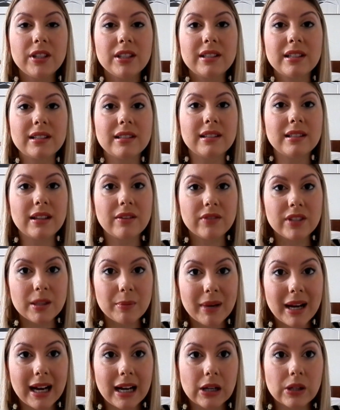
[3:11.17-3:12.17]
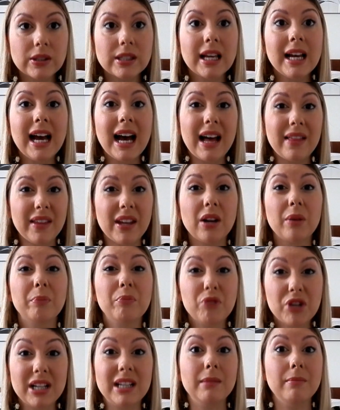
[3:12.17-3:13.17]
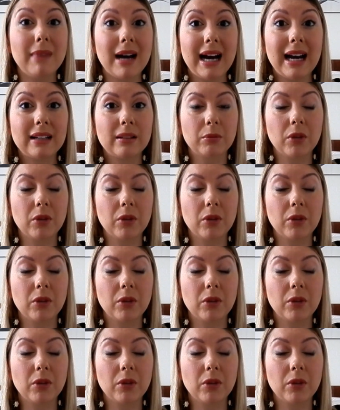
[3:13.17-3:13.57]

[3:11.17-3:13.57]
£60, £70, and then I'm really mad.